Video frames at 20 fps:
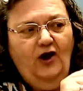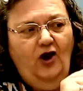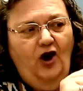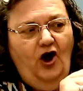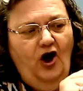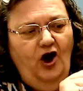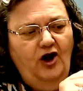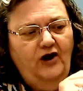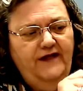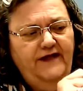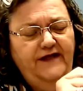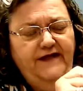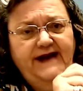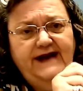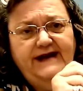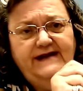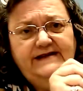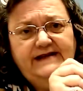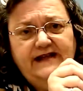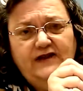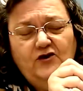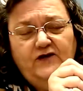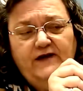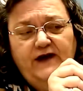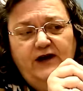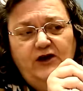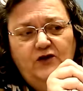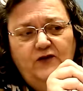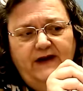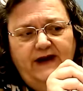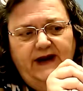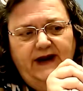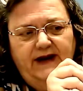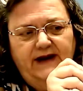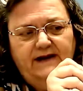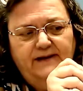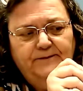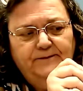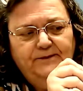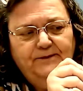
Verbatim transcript: all of the things in there that you need.